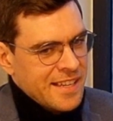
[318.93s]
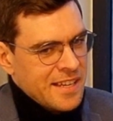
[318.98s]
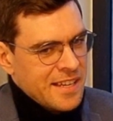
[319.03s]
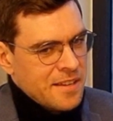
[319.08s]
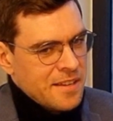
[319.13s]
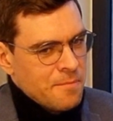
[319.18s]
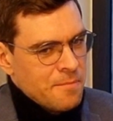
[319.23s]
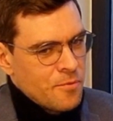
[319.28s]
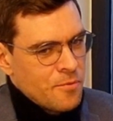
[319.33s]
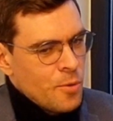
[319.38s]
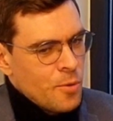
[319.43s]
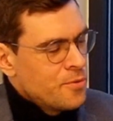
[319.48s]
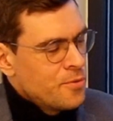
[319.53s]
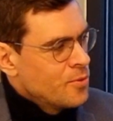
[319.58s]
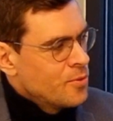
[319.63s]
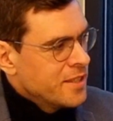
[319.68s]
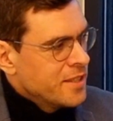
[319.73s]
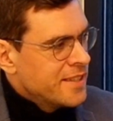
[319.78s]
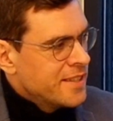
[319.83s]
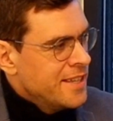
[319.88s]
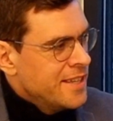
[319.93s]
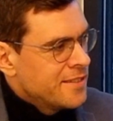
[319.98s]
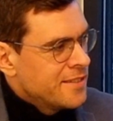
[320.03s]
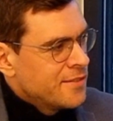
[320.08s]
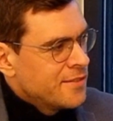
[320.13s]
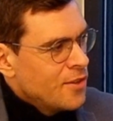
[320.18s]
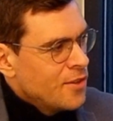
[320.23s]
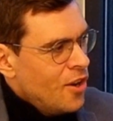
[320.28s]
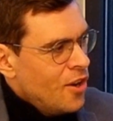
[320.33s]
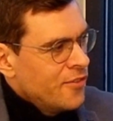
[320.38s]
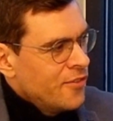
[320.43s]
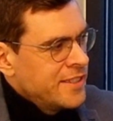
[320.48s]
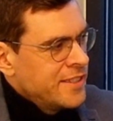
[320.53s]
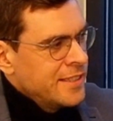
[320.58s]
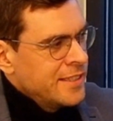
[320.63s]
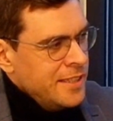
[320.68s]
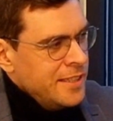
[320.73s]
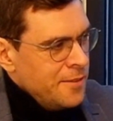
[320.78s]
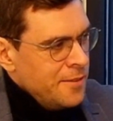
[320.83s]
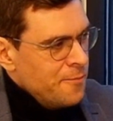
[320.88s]
Computer science is obviously
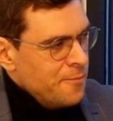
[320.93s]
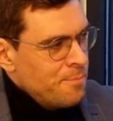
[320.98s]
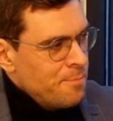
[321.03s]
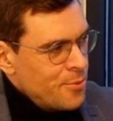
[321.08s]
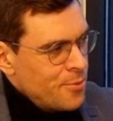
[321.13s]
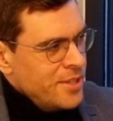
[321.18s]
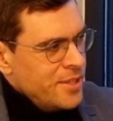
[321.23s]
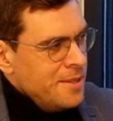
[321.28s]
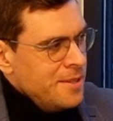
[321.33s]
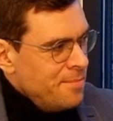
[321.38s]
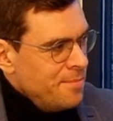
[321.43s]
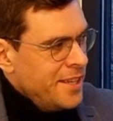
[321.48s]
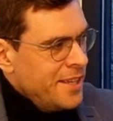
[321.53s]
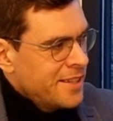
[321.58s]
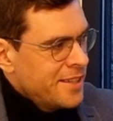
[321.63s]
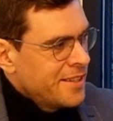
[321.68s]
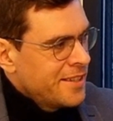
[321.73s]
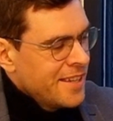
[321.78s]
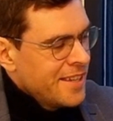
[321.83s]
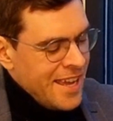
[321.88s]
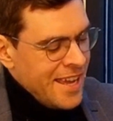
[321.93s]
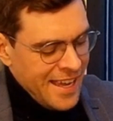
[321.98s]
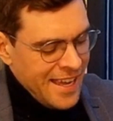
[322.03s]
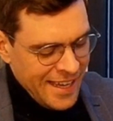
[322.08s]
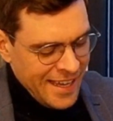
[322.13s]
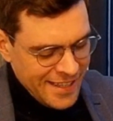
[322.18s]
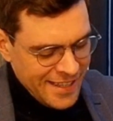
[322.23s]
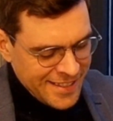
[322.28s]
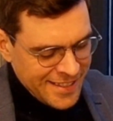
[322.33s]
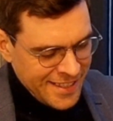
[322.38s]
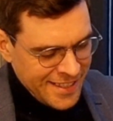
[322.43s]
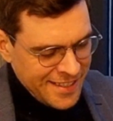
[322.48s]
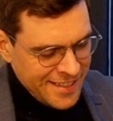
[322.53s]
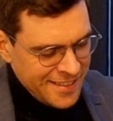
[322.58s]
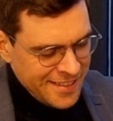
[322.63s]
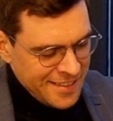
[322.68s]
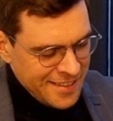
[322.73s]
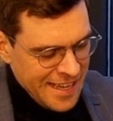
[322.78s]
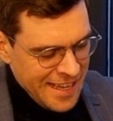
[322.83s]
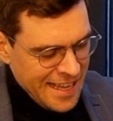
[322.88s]
pretty big. And then
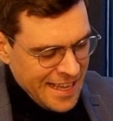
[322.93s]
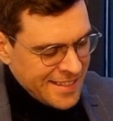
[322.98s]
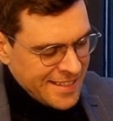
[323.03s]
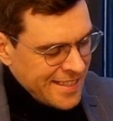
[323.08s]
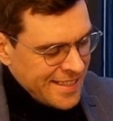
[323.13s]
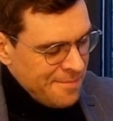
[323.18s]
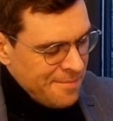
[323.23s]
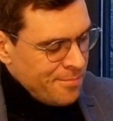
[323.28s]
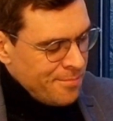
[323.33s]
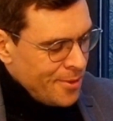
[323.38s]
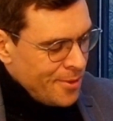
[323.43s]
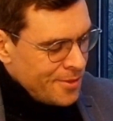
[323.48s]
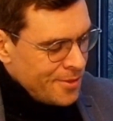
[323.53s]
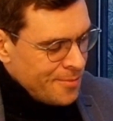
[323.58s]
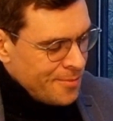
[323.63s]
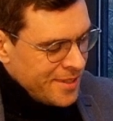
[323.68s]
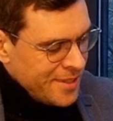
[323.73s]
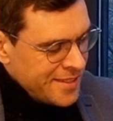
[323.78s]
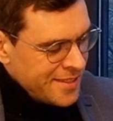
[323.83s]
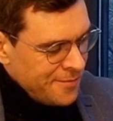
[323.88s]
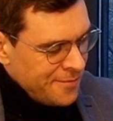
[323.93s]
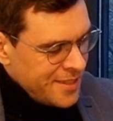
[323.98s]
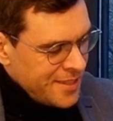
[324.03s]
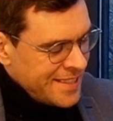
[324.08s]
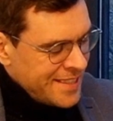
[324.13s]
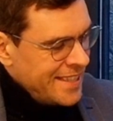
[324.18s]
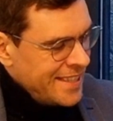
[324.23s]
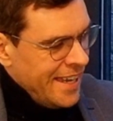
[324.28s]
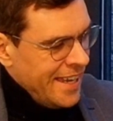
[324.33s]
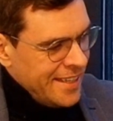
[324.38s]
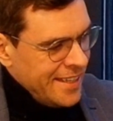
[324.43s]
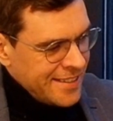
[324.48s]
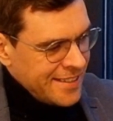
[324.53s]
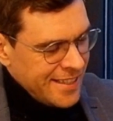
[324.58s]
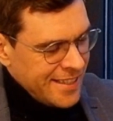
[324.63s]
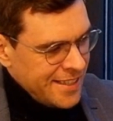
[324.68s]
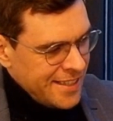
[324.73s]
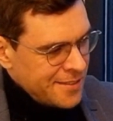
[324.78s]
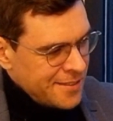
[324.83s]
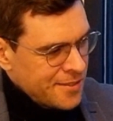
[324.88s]
at some point, you must have decided that,
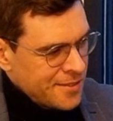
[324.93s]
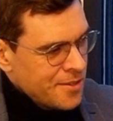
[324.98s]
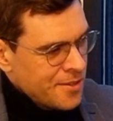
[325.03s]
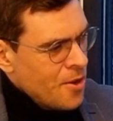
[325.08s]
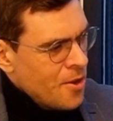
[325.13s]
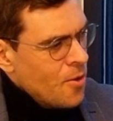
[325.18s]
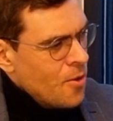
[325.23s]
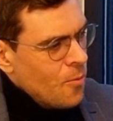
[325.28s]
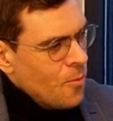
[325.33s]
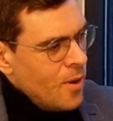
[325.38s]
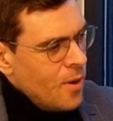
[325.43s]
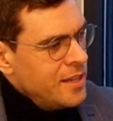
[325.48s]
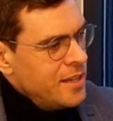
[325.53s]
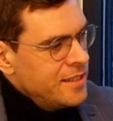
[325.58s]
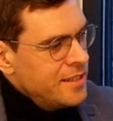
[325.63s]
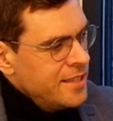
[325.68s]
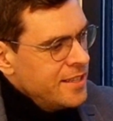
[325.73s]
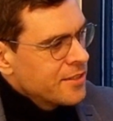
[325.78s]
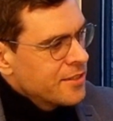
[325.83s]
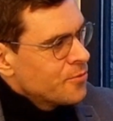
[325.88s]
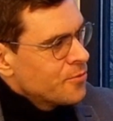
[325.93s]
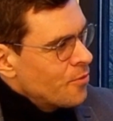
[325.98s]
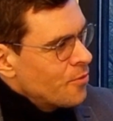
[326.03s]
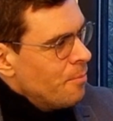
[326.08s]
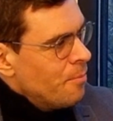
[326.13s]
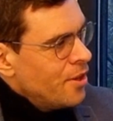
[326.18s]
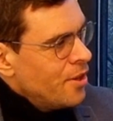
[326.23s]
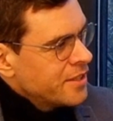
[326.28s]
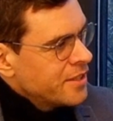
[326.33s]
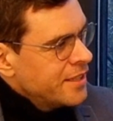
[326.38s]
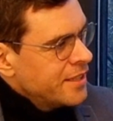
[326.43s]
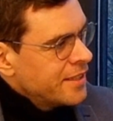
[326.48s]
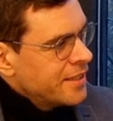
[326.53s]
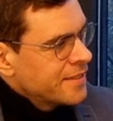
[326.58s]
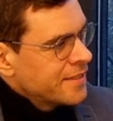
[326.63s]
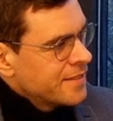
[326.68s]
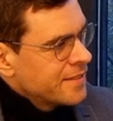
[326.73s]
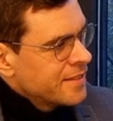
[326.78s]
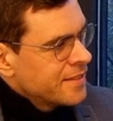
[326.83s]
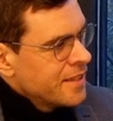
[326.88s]
well, here's robotics.
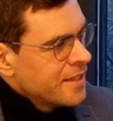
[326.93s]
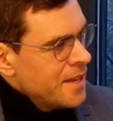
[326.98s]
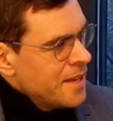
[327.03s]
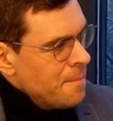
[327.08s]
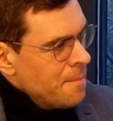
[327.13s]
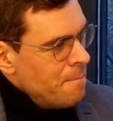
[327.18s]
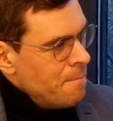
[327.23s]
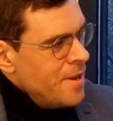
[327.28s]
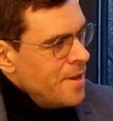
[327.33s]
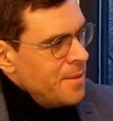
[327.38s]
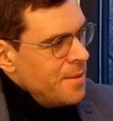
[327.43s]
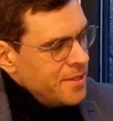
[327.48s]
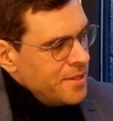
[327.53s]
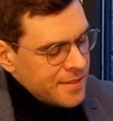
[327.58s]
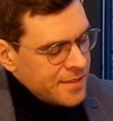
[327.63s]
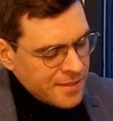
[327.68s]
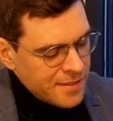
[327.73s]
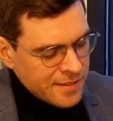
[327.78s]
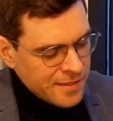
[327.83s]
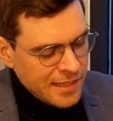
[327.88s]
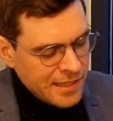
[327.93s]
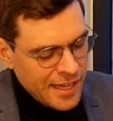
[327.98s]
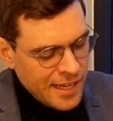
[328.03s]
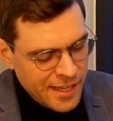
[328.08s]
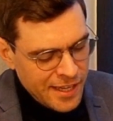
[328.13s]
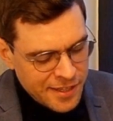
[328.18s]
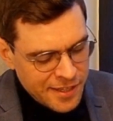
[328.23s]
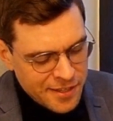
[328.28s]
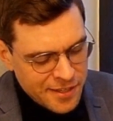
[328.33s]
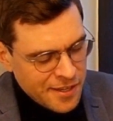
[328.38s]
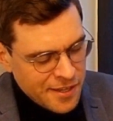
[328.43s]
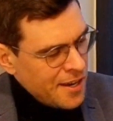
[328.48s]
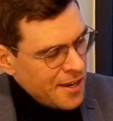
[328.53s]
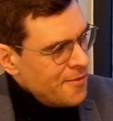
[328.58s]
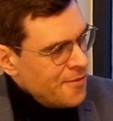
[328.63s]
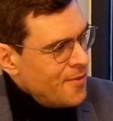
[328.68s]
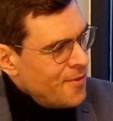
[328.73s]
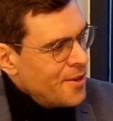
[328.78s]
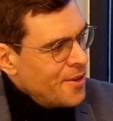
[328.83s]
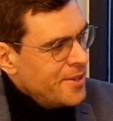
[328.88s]
Maybe this is like a
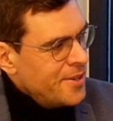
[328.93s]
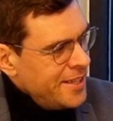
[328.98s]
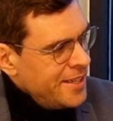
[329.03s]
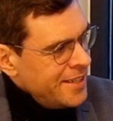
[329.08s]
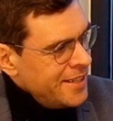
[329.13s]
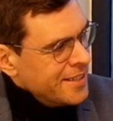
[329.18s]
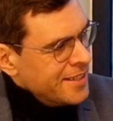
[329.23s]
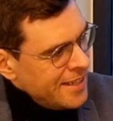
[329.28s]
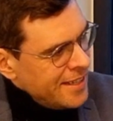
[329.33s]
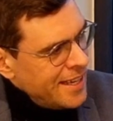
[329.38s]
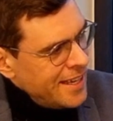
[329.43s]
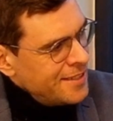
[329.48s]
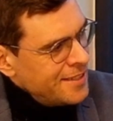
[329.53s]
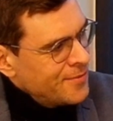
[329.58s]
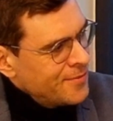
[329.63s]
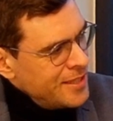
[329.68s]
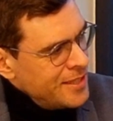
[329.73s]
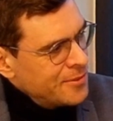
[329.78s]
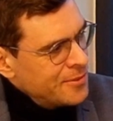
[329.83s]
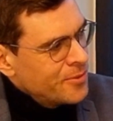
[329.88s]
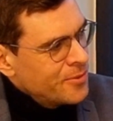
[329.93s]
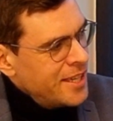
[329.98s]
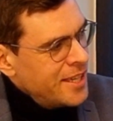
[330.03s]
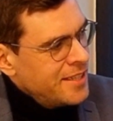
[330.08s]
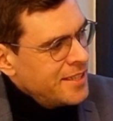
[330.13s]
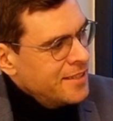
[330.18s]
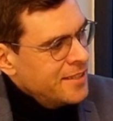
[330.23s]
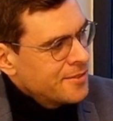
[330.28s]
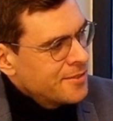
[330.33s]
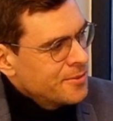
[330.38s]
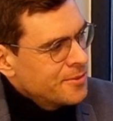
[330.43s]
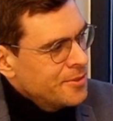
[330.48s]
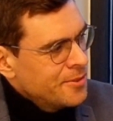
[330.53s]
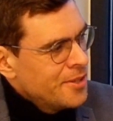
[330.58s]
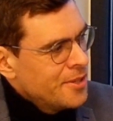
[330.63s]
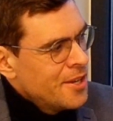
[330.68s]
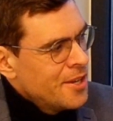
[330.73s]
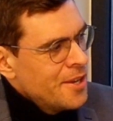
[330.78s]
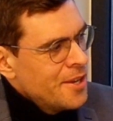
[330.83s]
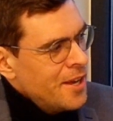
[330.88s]
very nice field to get into,
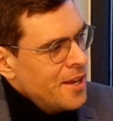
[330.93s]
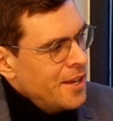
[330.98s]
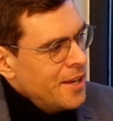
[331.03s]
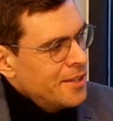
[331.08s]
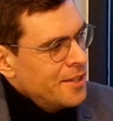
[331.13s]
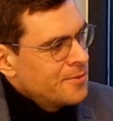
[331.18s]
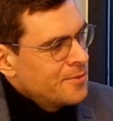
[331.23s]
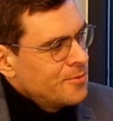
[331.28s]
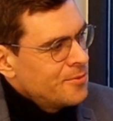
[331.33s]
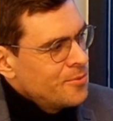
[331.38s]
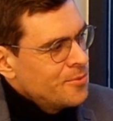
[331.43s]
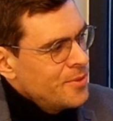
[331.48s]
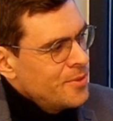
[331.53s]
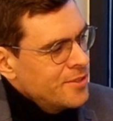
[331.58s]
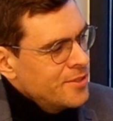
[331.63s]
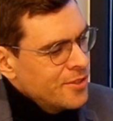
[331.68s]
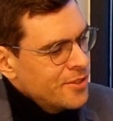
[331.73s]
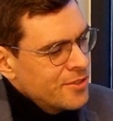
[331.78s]
to do research in.